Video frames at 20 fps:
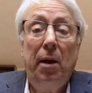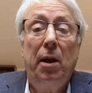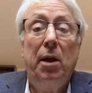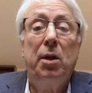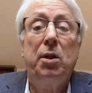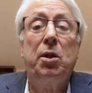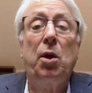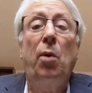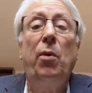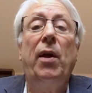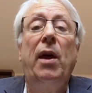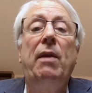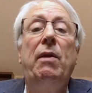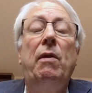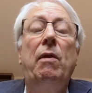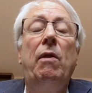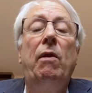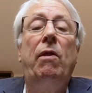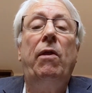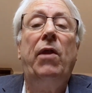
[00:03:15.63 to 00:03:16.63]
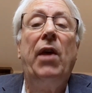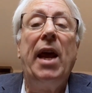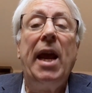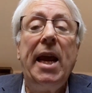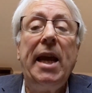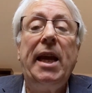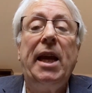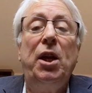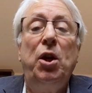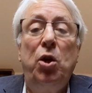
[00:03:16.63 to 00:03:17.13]
so that
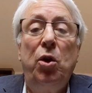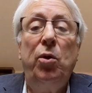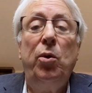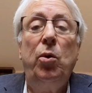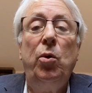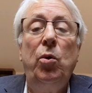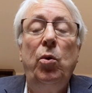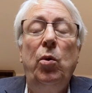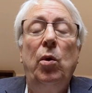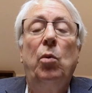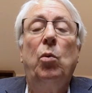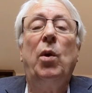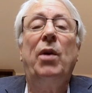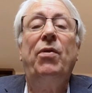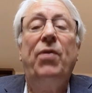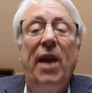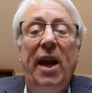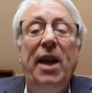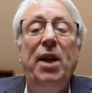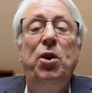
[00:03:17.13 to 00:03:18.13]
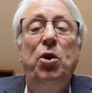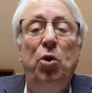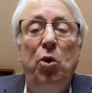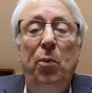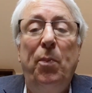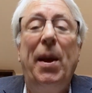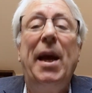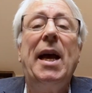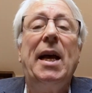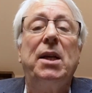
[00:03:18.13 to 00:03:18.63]
they can do what they
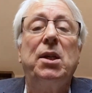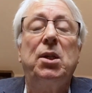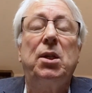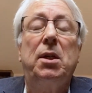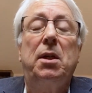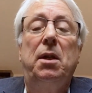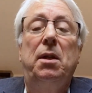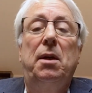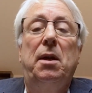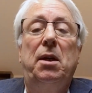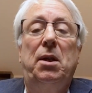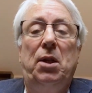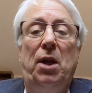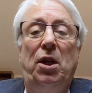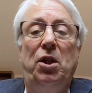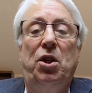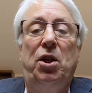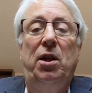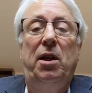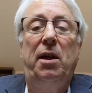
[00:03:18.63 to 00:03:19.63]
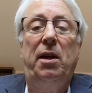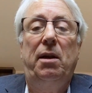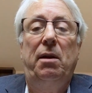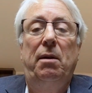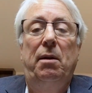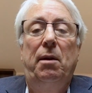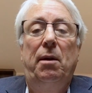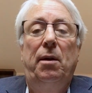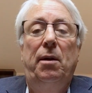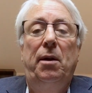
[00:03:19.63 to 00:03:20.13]
do best, essentially.
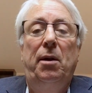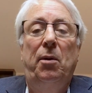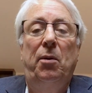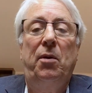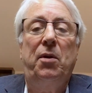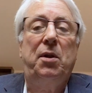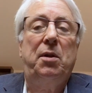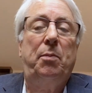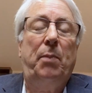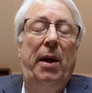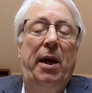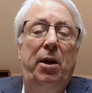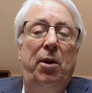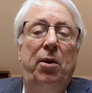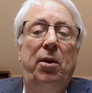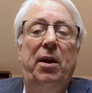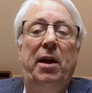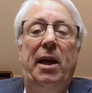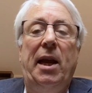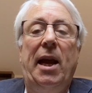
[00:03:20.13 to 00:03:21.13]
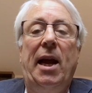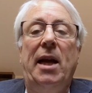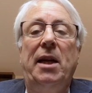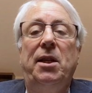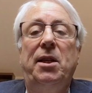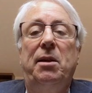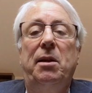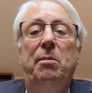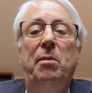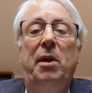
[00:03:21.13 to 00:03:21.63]
You know, the spider to
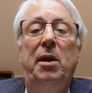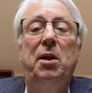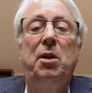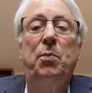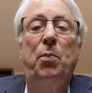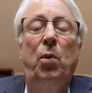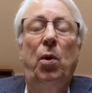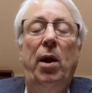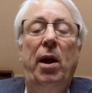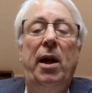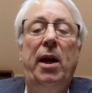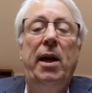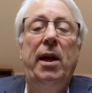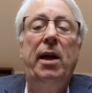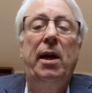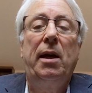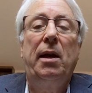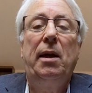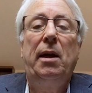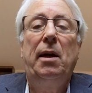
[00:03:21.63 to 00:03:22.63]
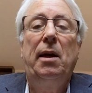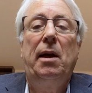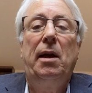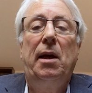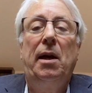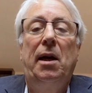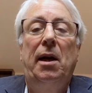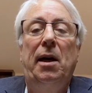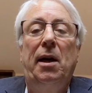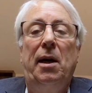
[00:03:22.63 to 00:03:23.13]
catch his prey.
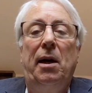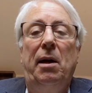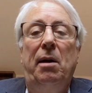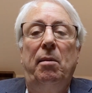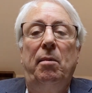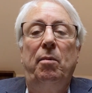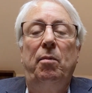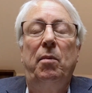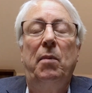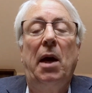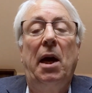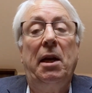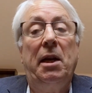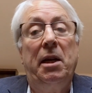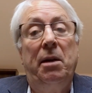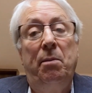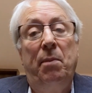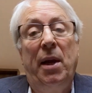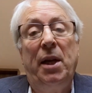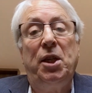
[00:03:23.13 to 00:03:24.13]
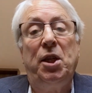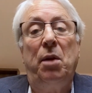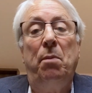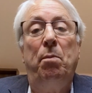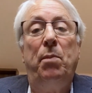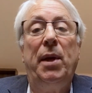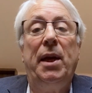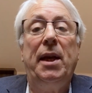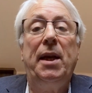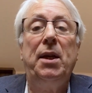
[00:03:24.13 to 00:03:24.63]
I didn't
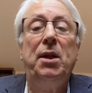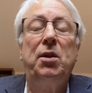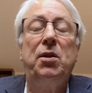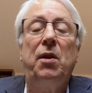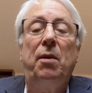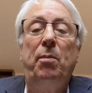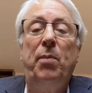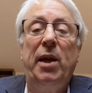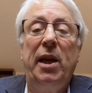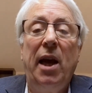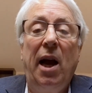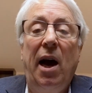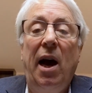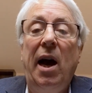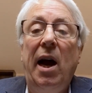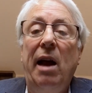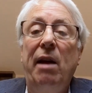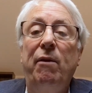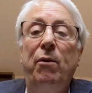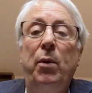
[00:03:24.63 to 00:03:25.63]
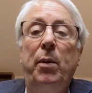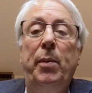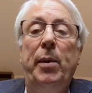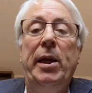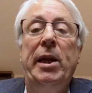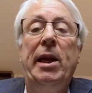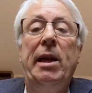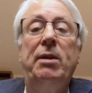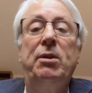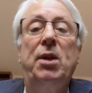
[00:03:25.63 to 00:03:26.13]
mention bees. The beehive would
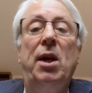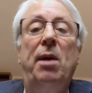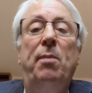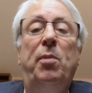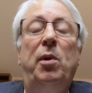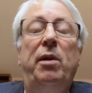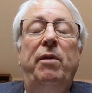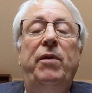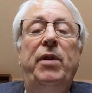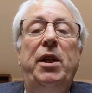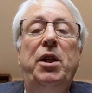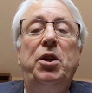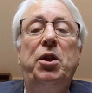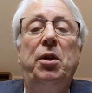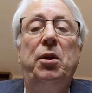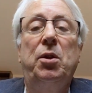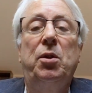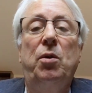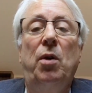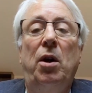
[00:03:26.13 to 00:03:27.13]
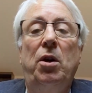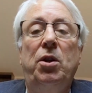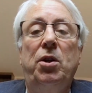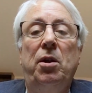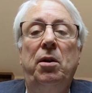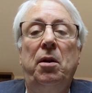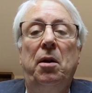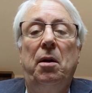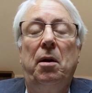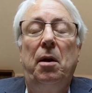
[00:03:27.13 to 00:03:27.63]
be an example of niche
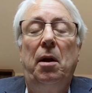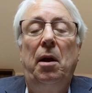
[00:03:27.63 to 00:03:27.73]
construction.